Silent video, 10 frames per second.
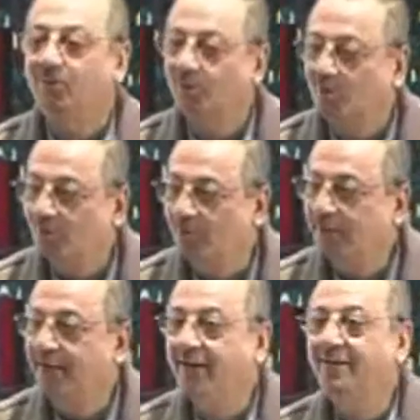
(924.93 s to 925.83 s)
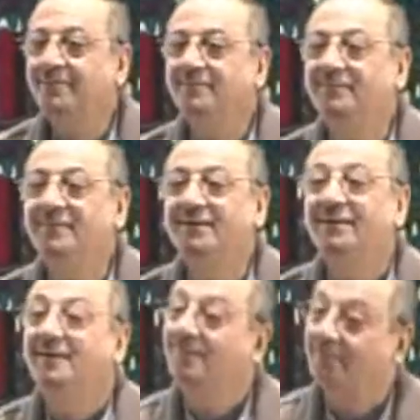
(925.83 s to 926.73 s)
qulubihim
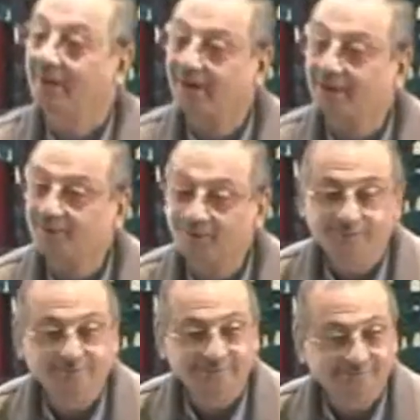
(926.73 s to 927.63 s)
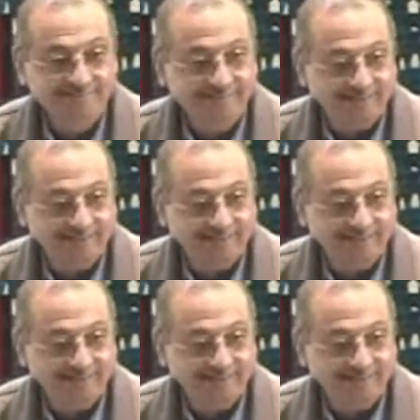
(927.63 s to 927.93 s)
maradun